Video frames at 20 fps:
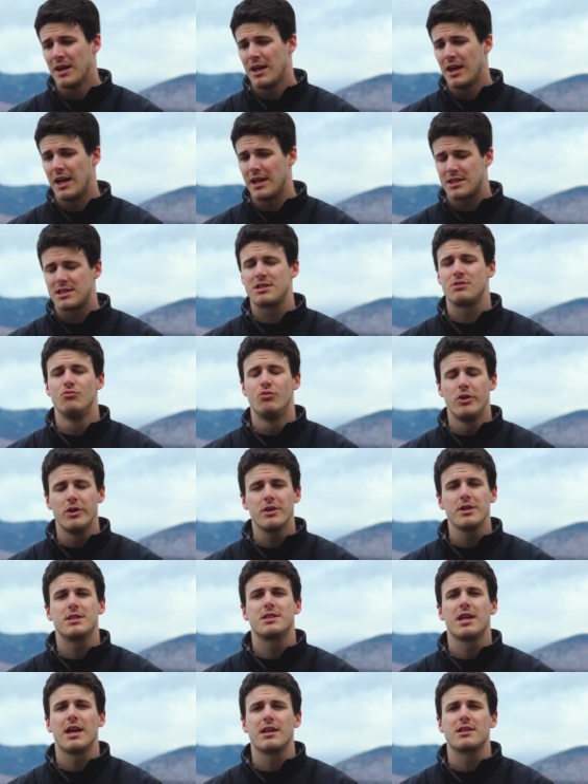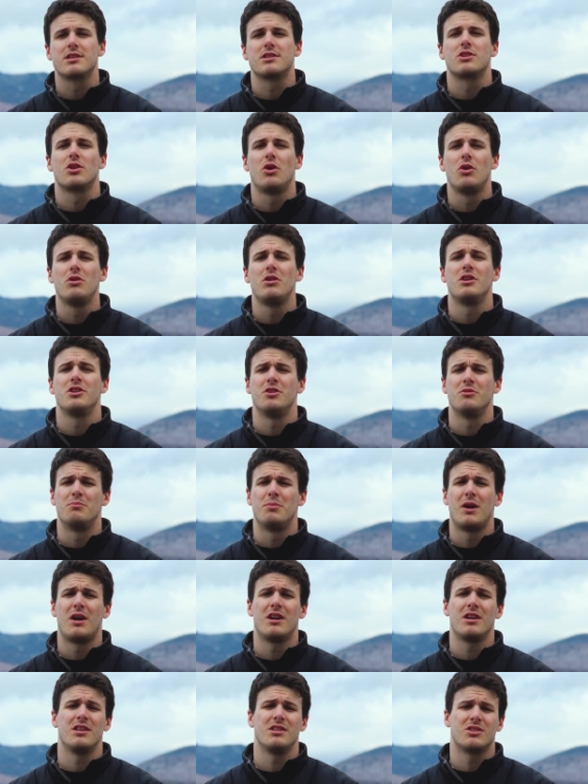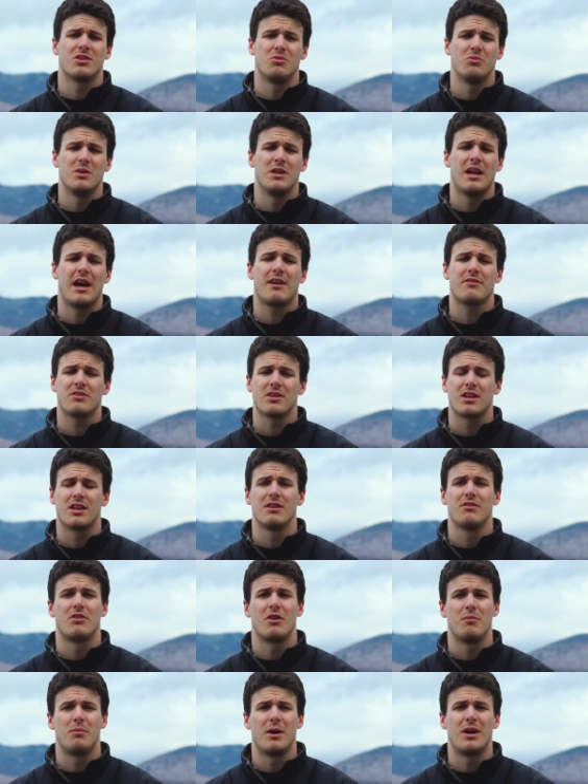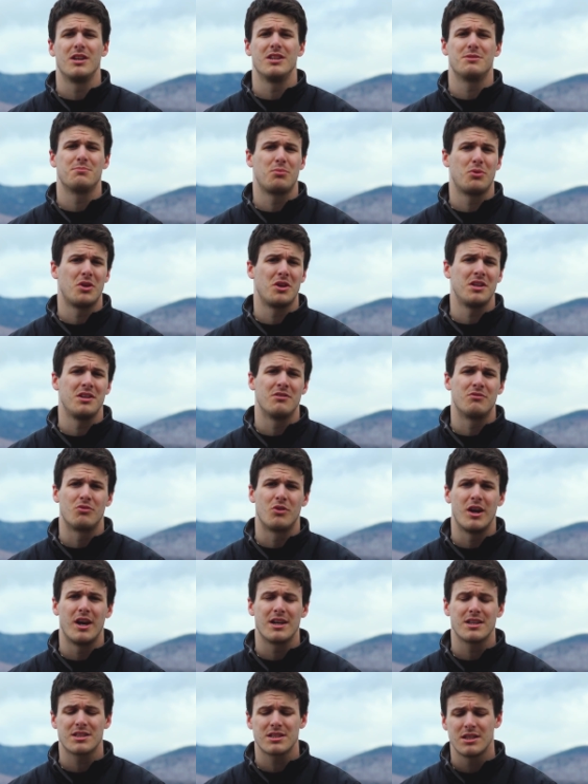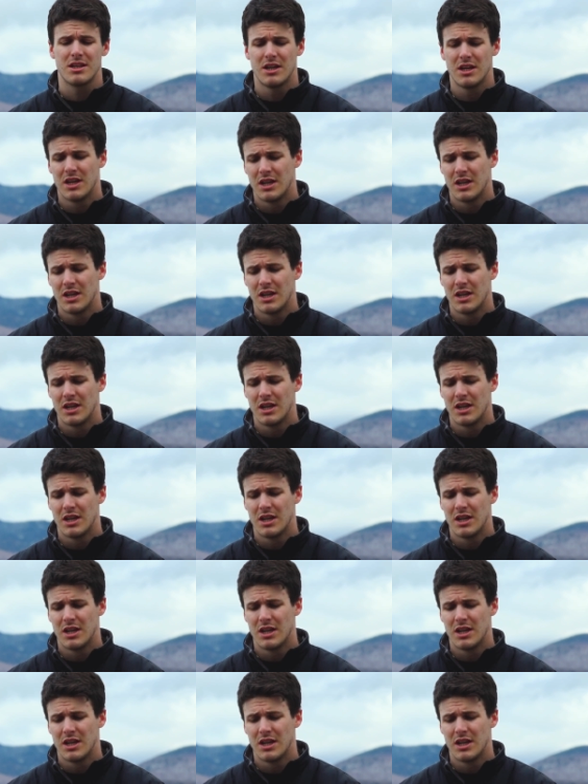It really takes a toll on your body, so we have to give our bodies plenty of rest.